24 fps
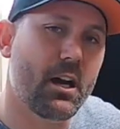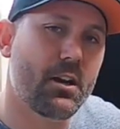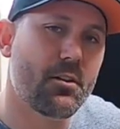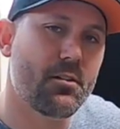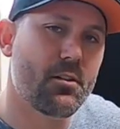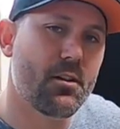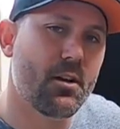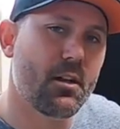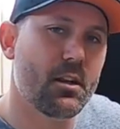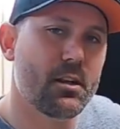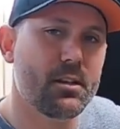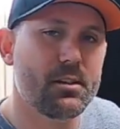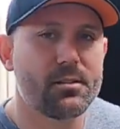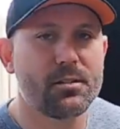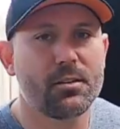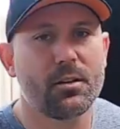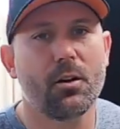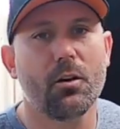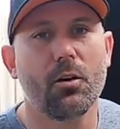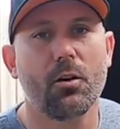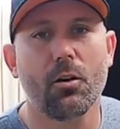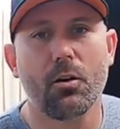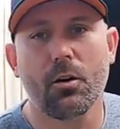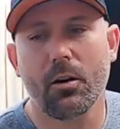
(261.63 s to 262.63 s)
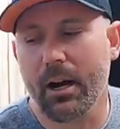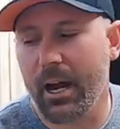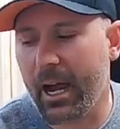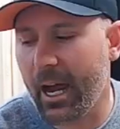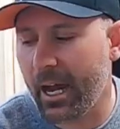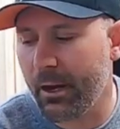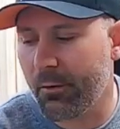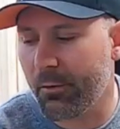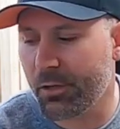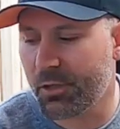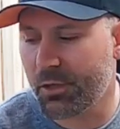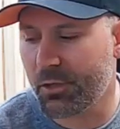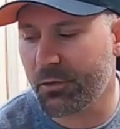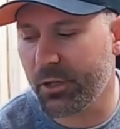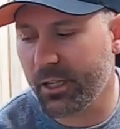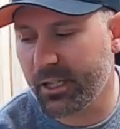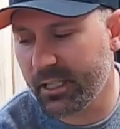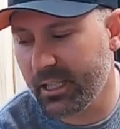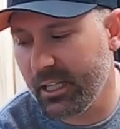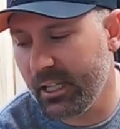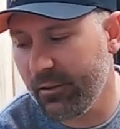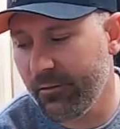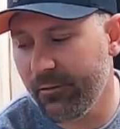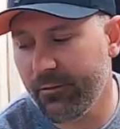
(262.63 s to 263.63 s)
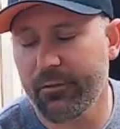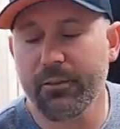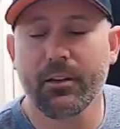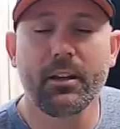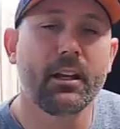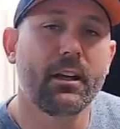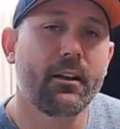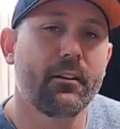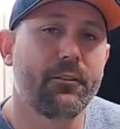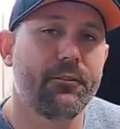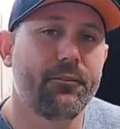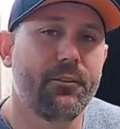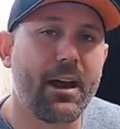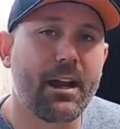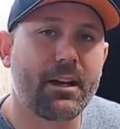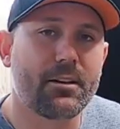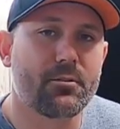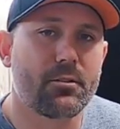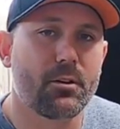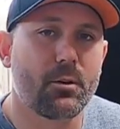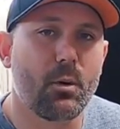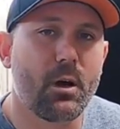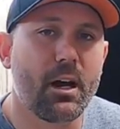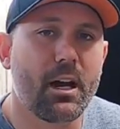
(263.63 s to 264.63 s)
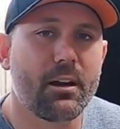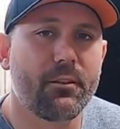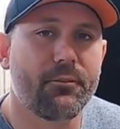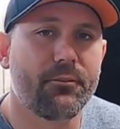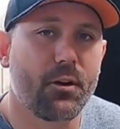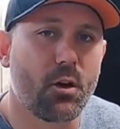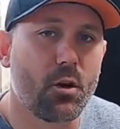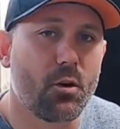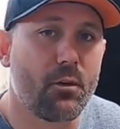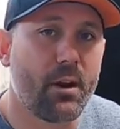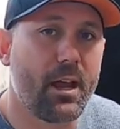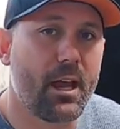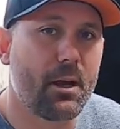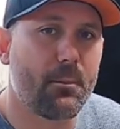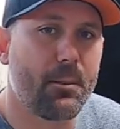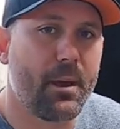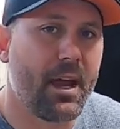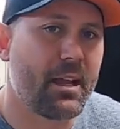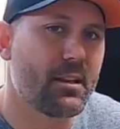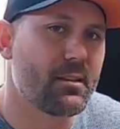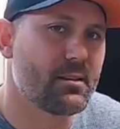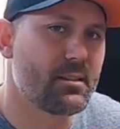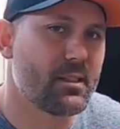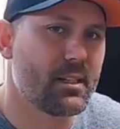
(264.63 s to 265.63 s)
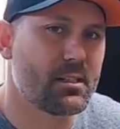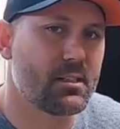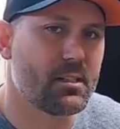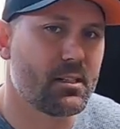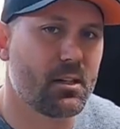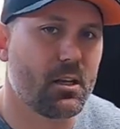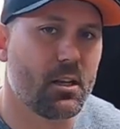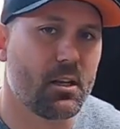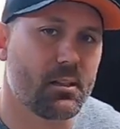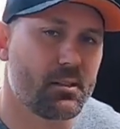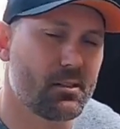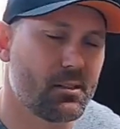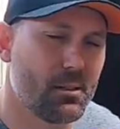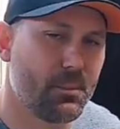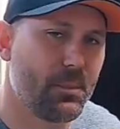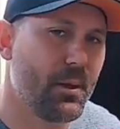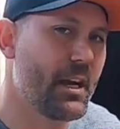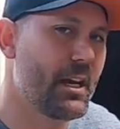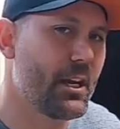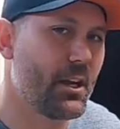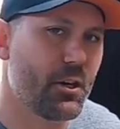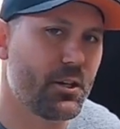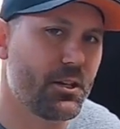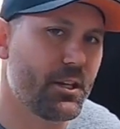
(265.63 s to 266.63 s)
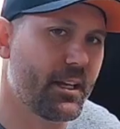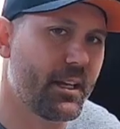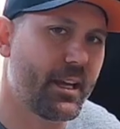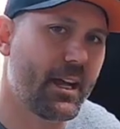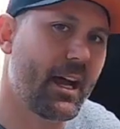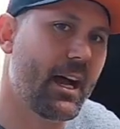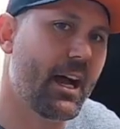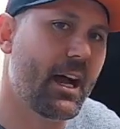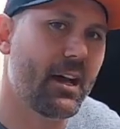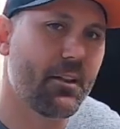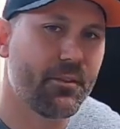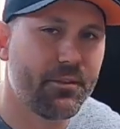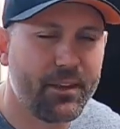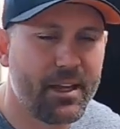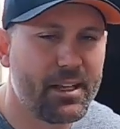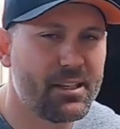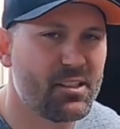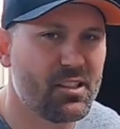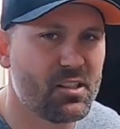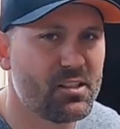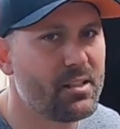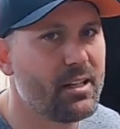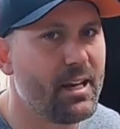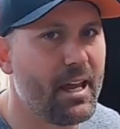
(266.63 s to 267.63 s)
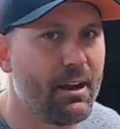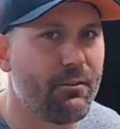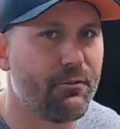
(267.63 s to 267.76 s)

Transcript: $100 or a restrictive factory one for around about $60, depending on your car. That's just an